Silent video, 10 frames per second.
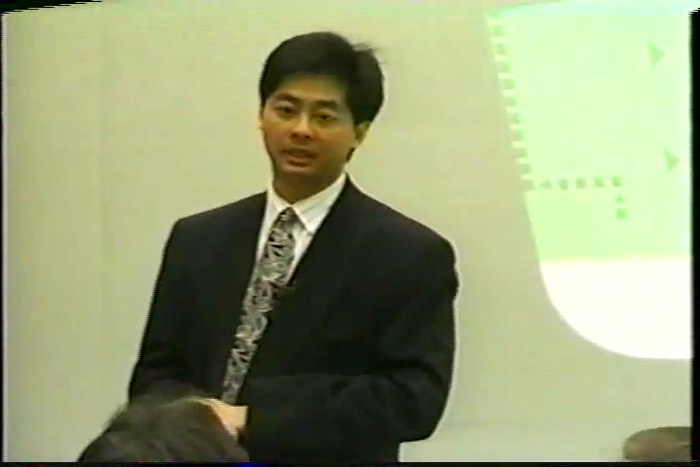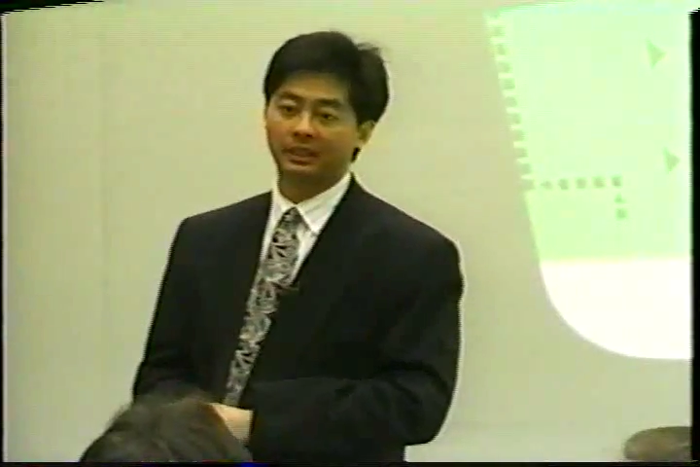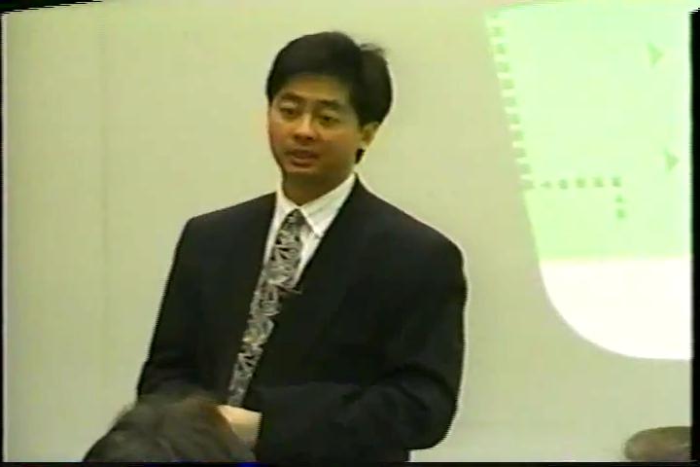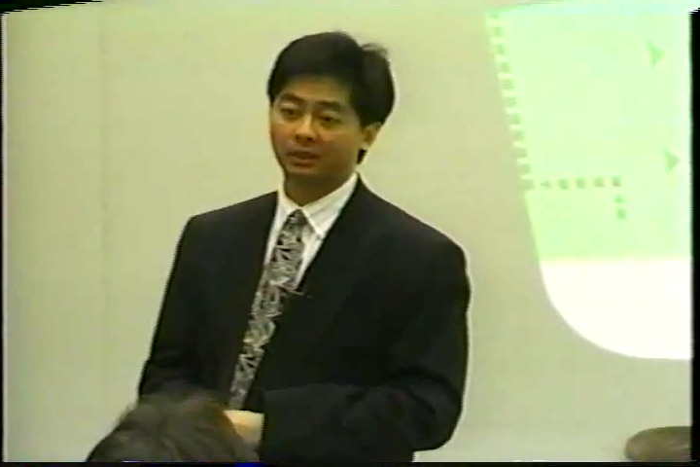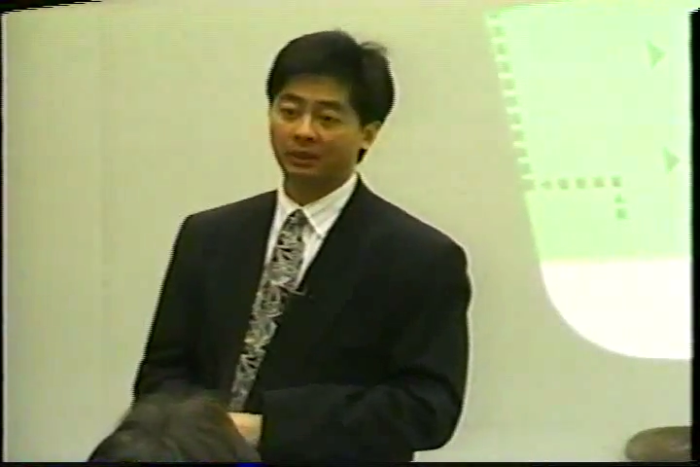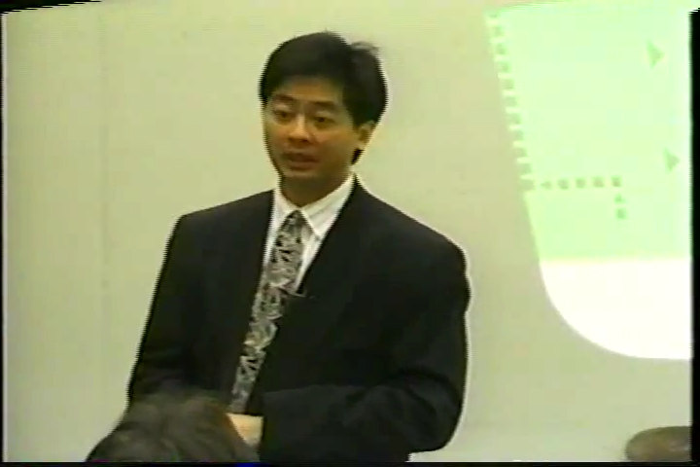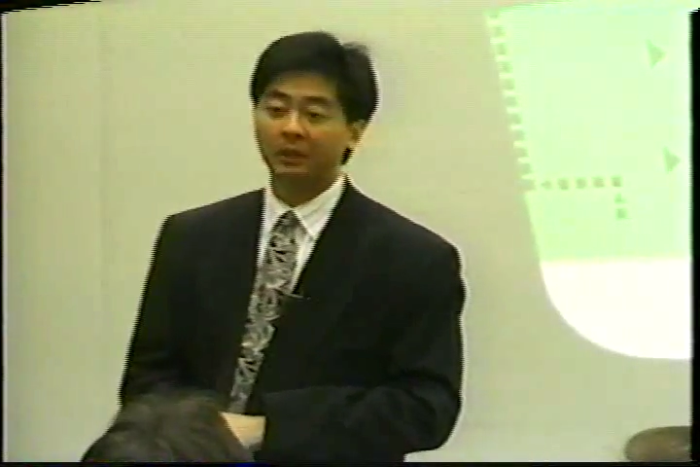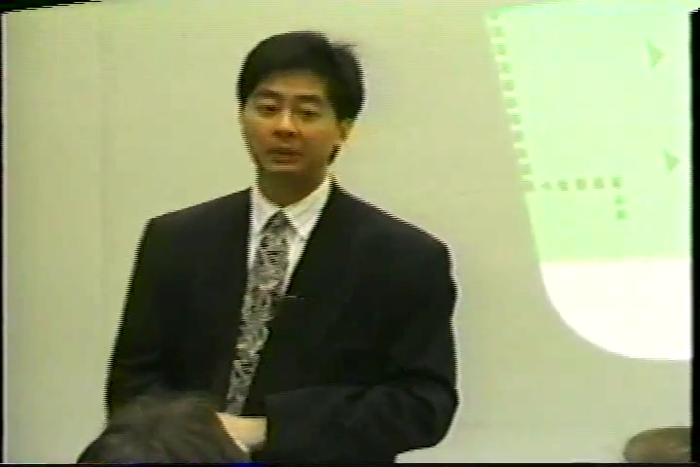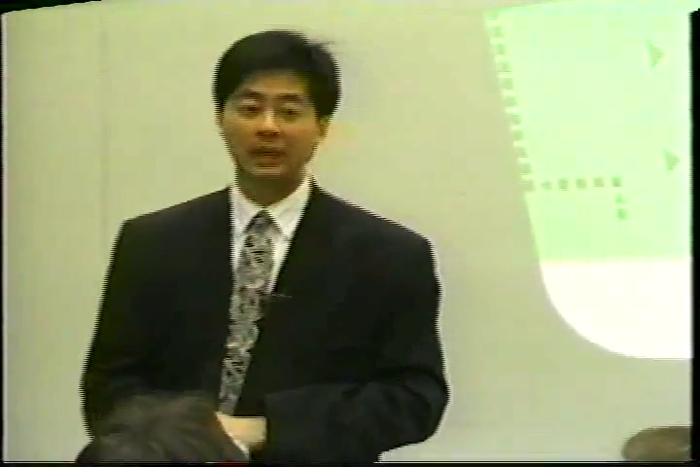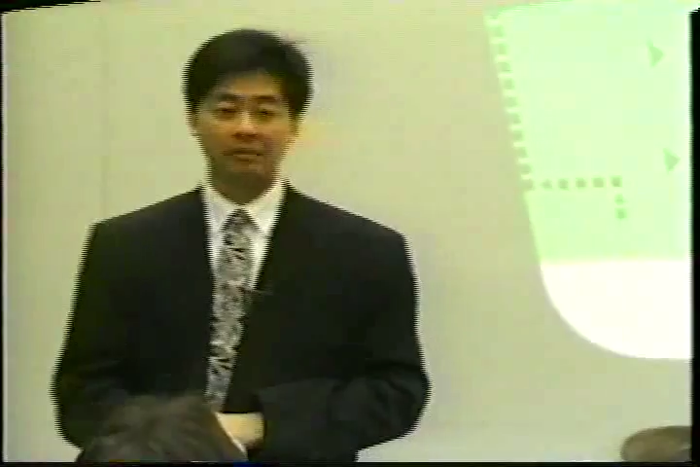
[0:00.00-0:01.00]
So
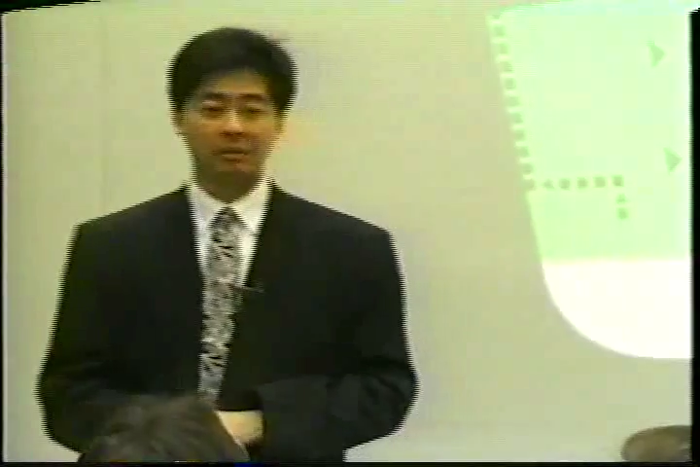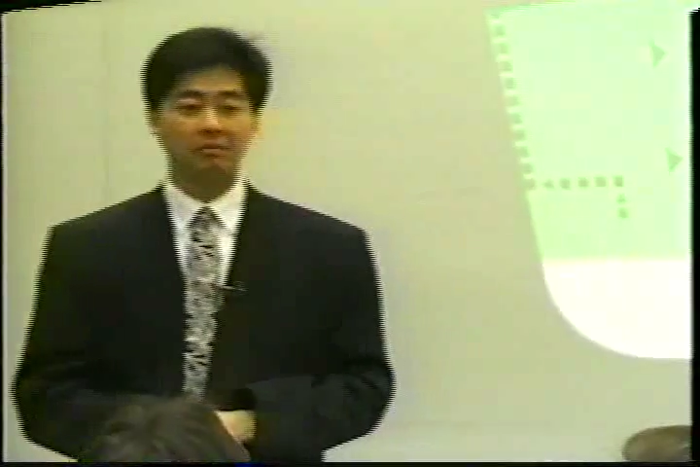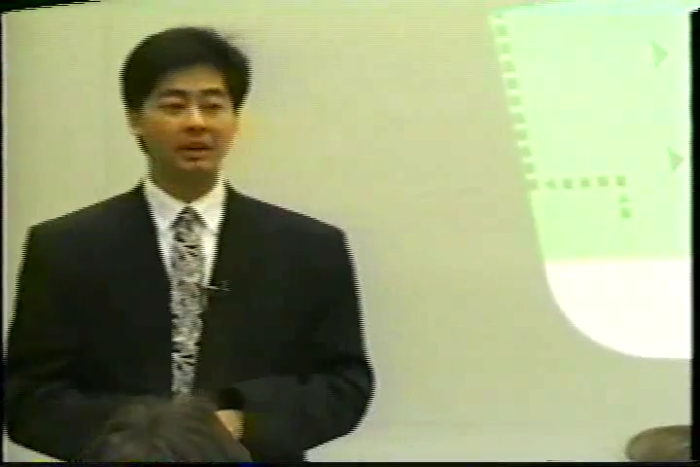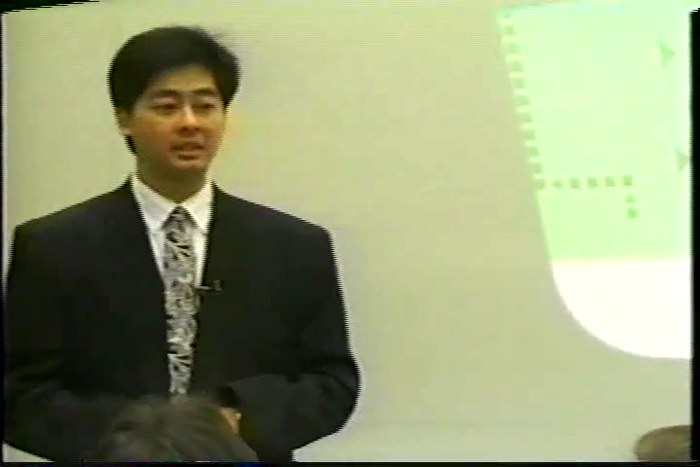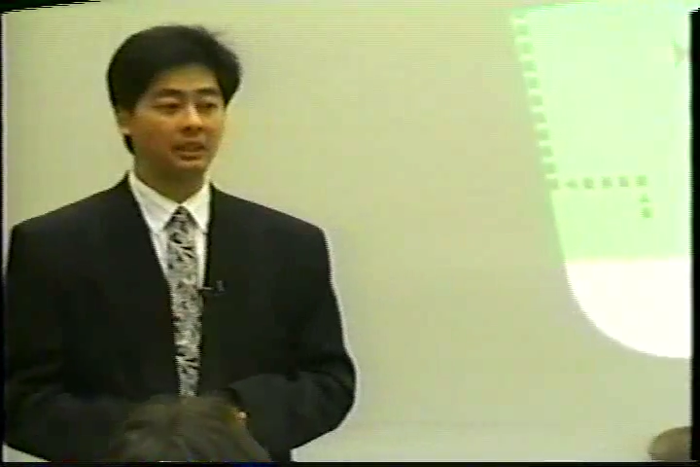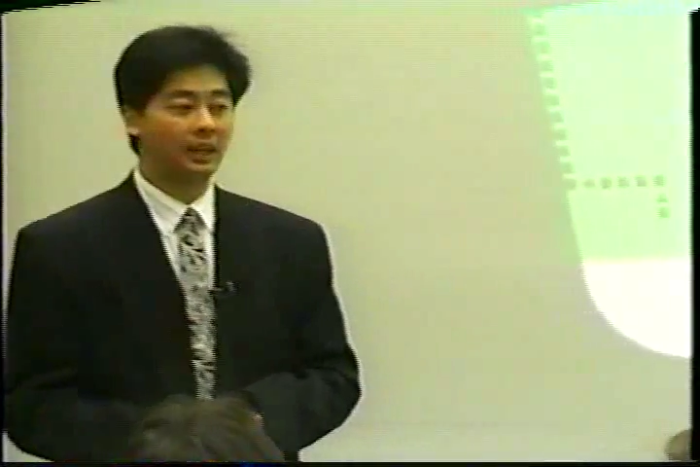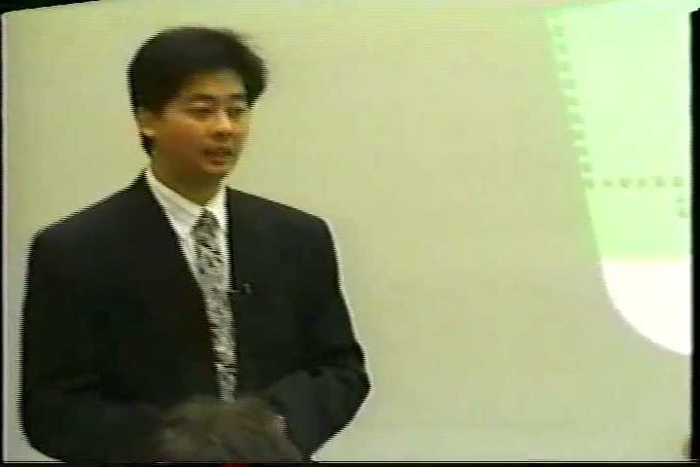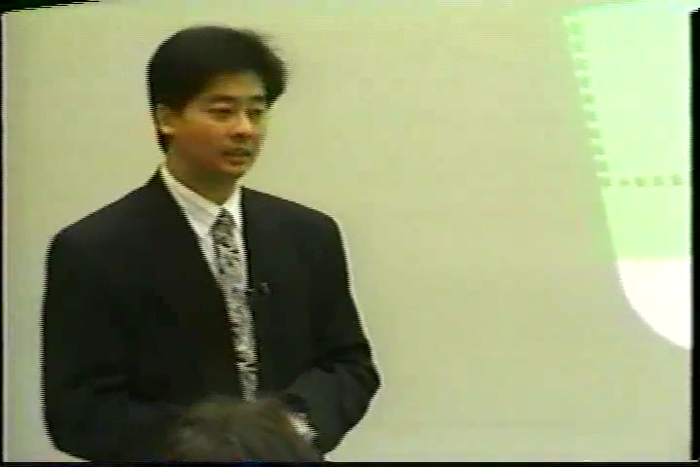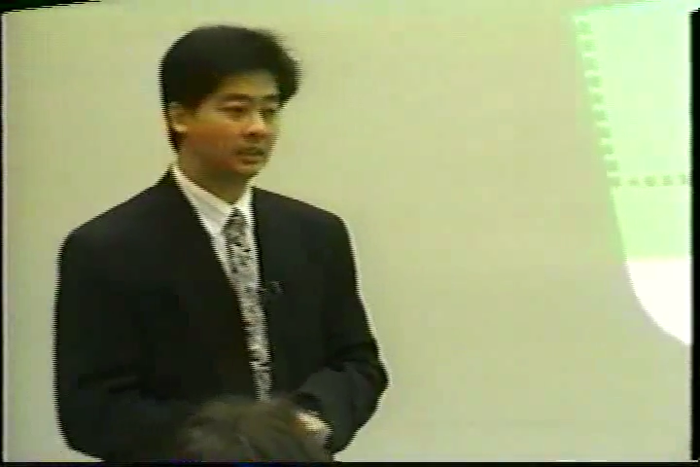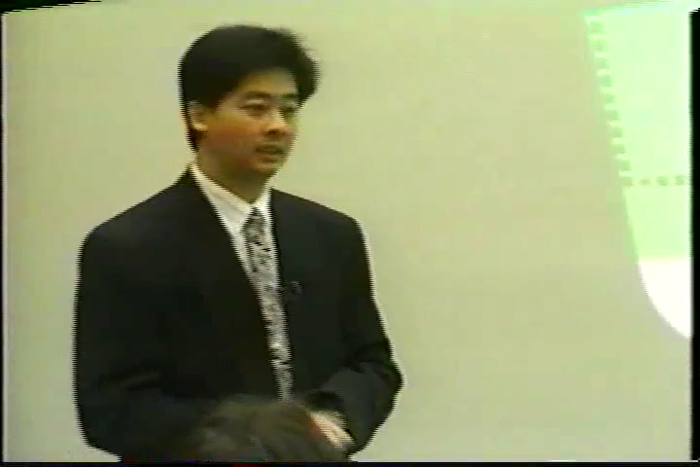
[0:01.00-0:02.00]
literally, you have to investigate
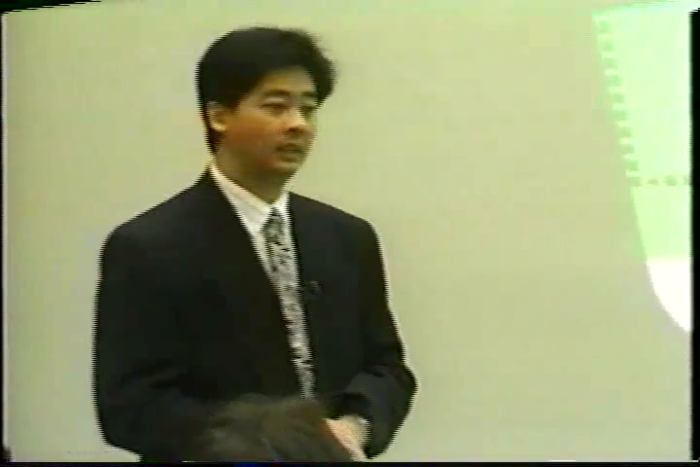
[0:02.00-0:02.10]
it.